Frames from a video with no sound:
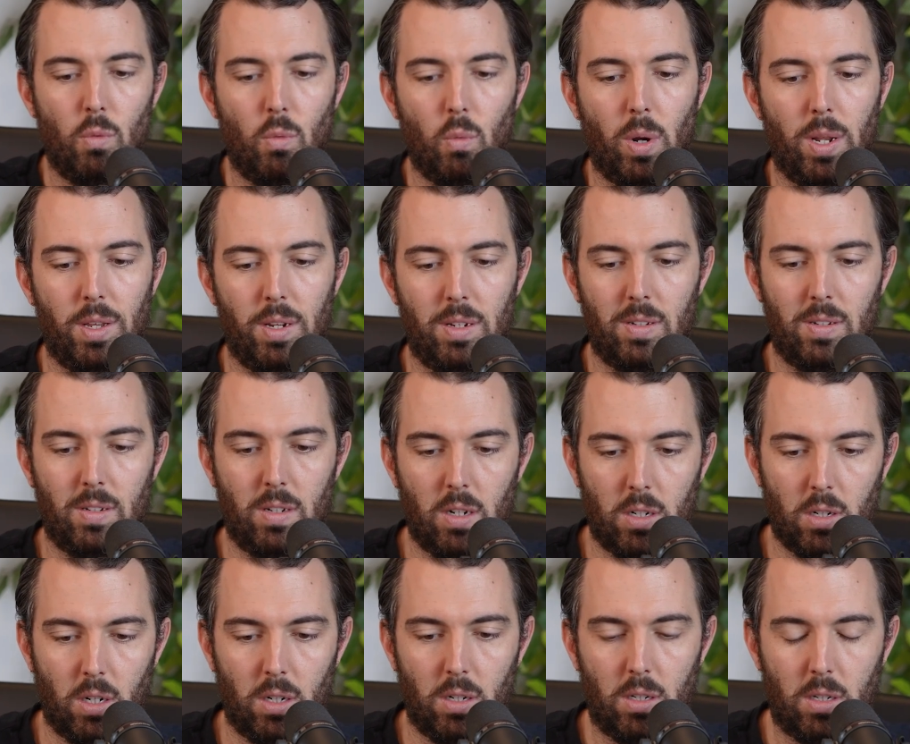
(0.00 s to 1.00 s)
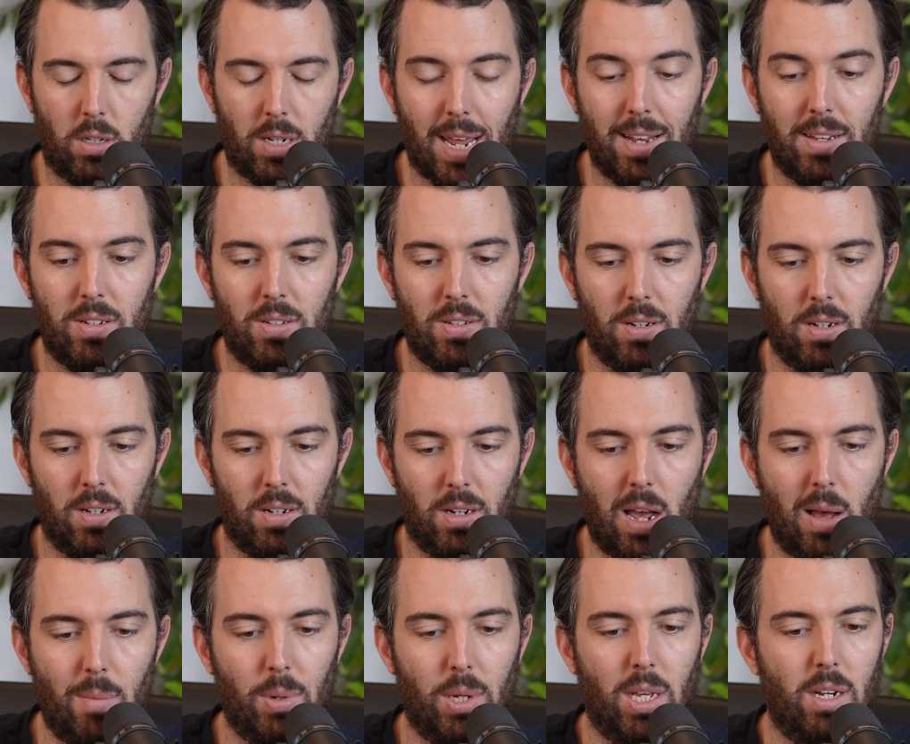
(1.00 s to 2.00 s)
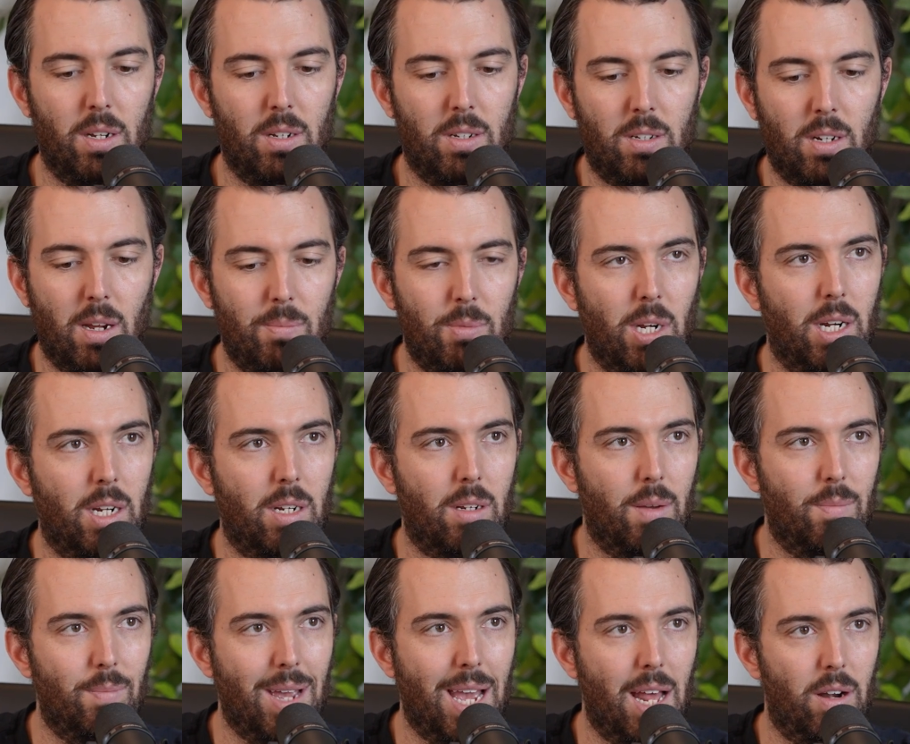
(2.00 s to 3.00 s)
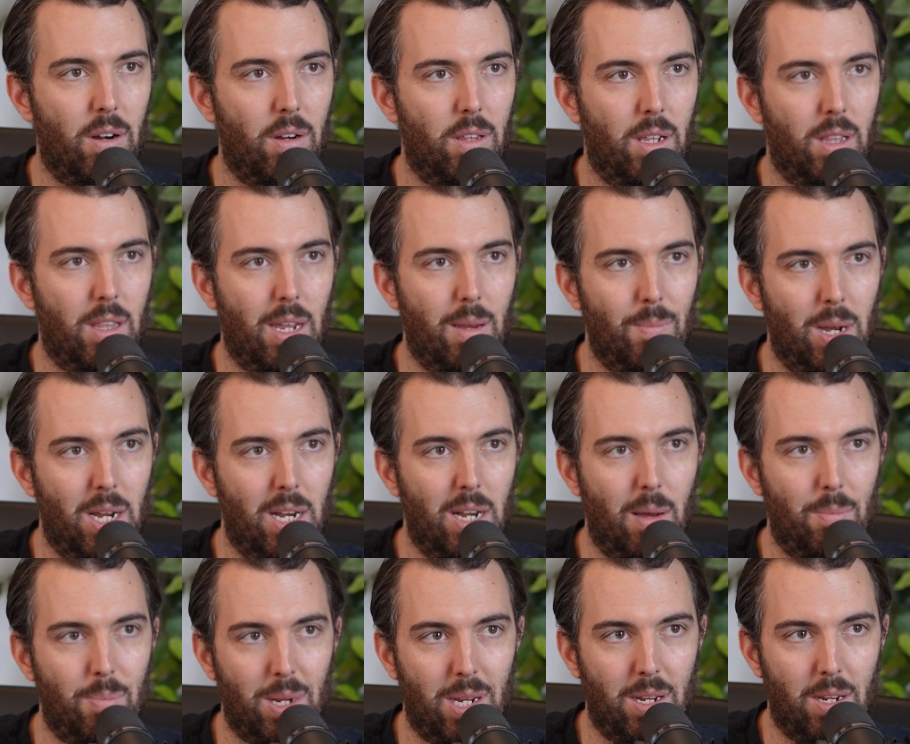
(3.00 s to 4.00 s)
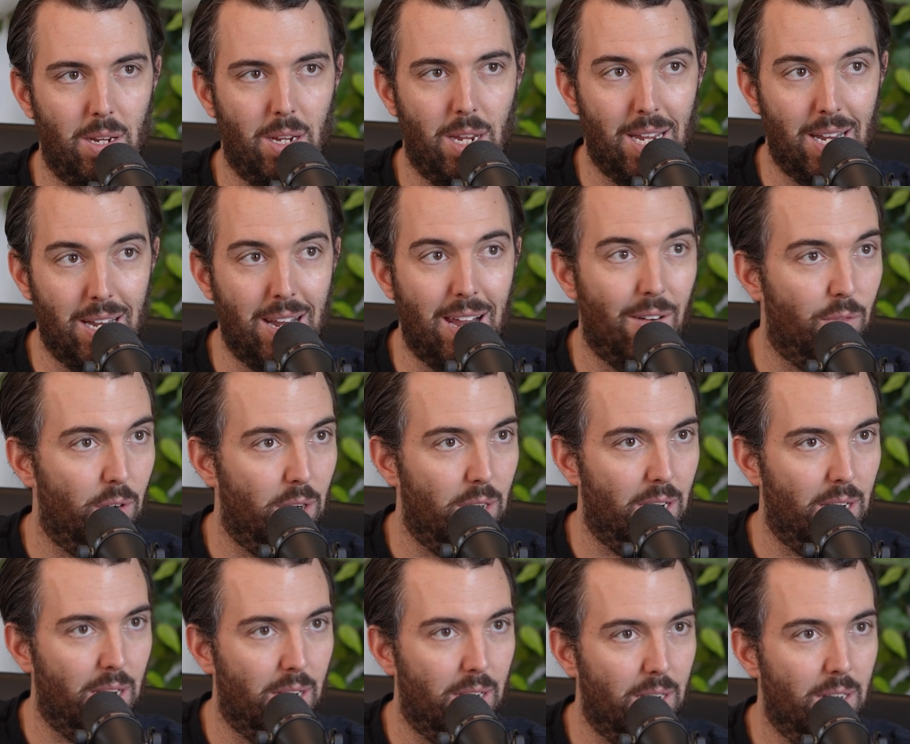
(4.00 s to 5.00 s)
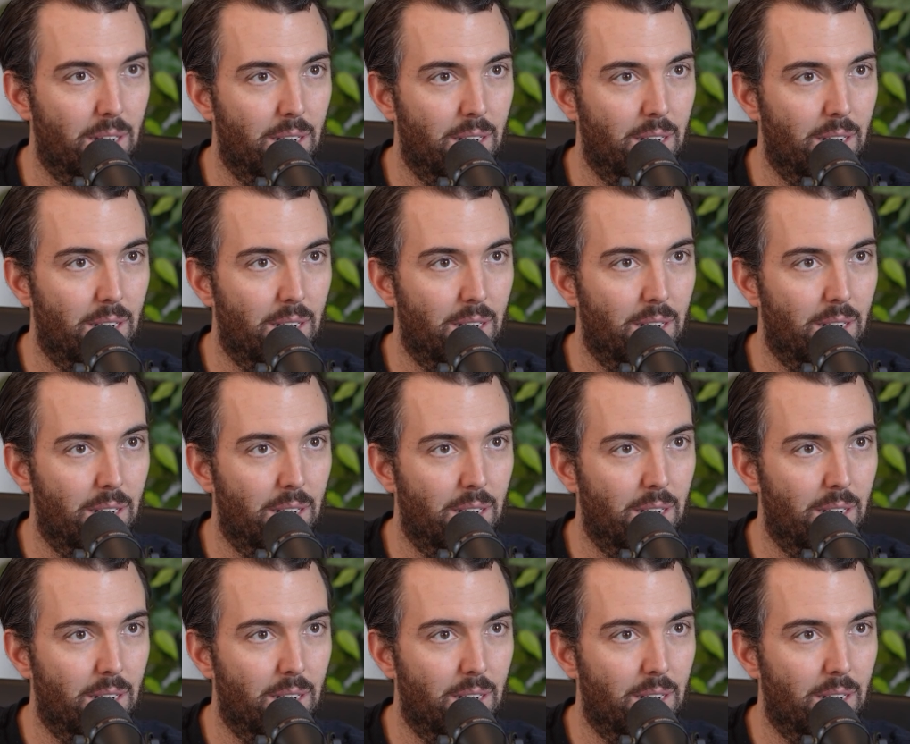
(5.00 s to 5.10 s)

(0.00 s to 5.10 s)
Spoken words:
when it's such a dense and complicated subject matter that they might not be in every day.